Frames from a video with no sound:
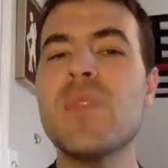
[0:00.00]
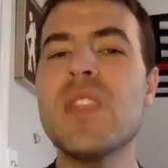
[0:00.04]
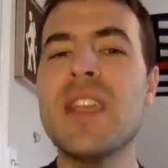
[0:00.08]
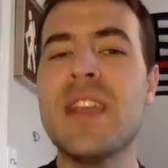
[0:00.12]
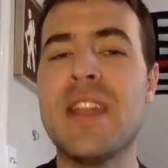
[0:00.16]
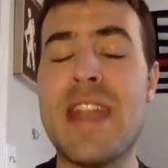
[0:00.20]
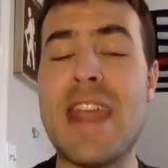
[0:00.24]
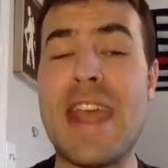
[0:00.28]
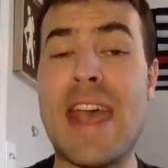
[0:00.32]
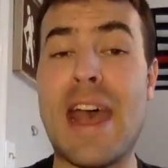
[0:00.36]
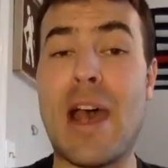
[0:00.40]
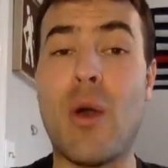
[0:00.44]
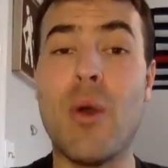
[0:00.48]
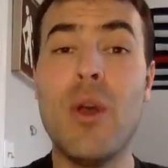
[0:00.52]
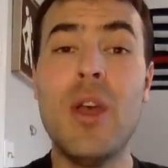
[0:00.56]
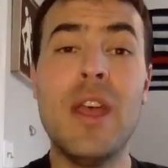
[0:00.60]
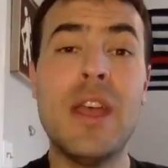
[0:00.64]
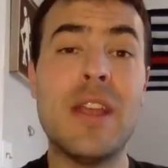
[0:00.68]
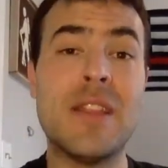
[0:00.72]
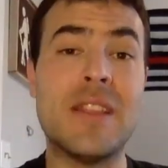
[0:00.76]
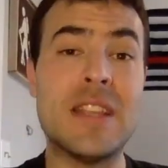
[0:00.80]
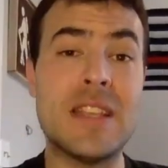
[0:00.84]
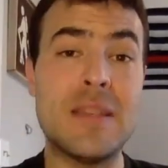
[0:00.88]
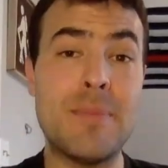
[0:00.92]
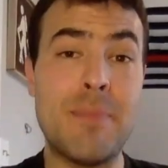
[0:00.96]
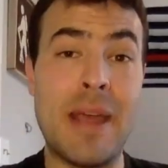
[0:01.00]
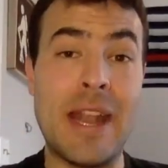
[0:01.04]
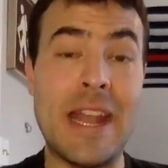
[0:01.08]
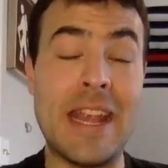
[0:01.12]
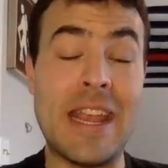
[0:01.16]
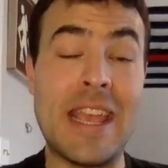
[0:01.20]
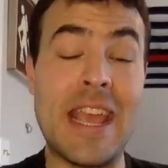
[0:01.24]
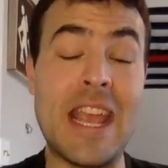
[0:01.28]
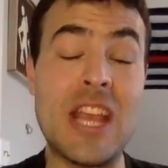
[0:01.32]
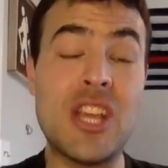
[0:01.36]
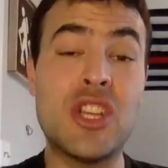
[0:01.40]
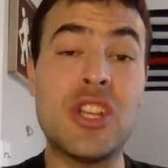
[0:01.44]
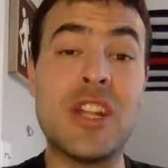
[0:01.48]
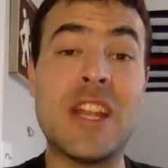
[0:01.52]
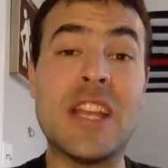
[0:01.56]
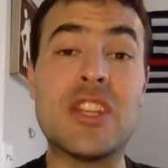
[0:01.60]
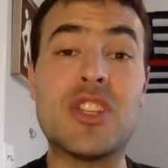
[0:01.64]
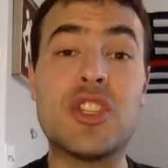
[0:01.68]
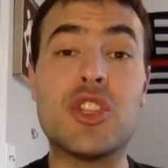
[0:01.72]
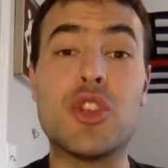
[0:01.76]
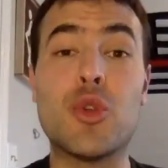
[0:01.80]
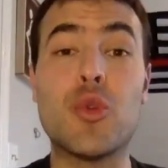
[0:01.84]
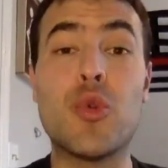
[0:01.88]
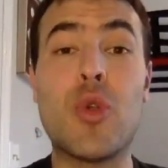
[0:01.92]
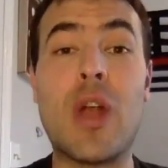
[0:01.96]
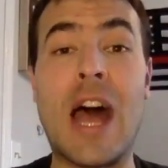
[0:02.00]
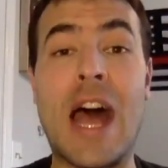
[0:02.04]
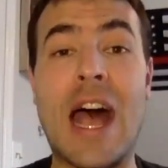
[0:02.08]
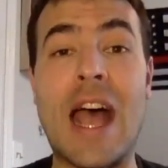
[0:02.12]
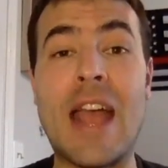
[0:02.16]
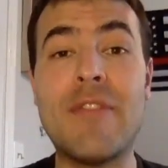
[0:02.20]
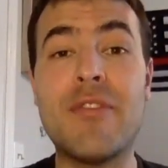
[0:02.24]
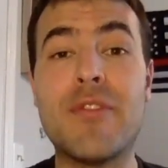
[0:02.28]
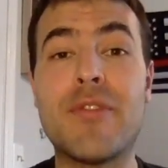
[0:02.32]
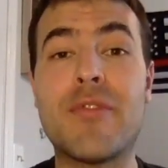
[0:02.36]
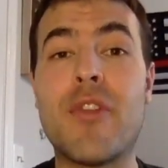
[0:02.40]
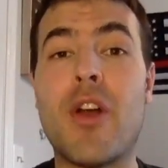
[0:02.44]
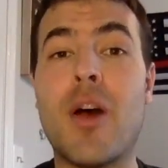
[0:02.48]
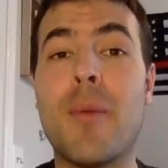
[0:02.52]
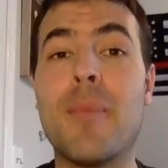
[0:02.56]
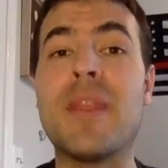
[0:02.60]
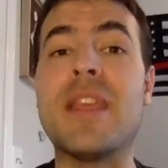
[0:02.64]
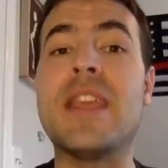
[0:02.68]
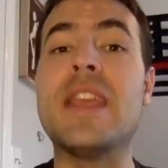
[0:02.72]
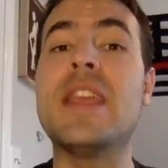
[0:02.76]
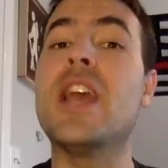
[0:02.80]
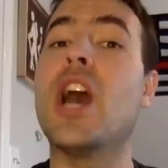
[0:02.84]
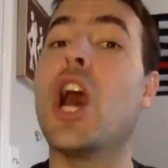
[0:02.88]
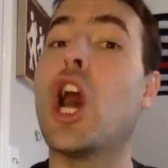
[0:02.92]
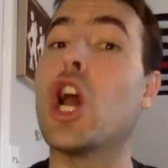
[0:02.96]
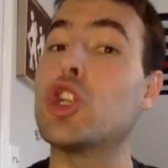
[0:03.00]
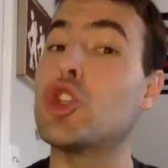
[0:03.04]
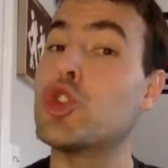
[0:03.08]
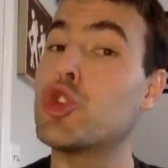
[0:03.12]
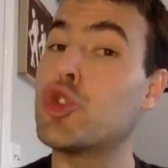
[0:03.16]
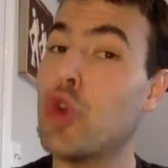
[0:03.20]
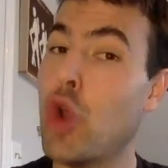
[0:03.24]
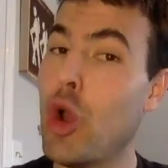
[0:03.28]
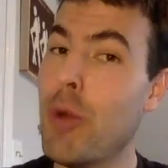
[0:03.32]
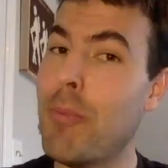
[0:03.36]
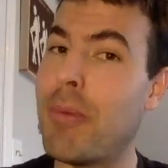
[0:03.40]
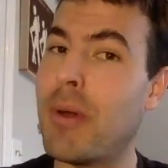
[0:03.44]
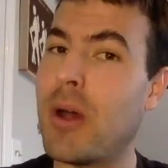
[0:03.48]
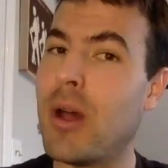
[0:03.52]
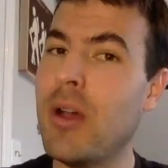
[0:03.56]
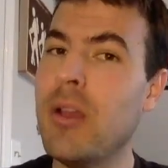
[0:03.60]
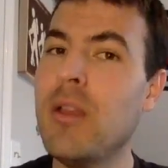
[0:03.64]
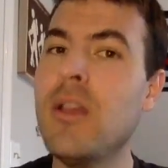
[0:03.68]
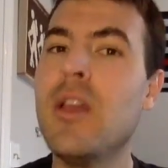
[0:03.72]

Now, this medication is derived from the Atropa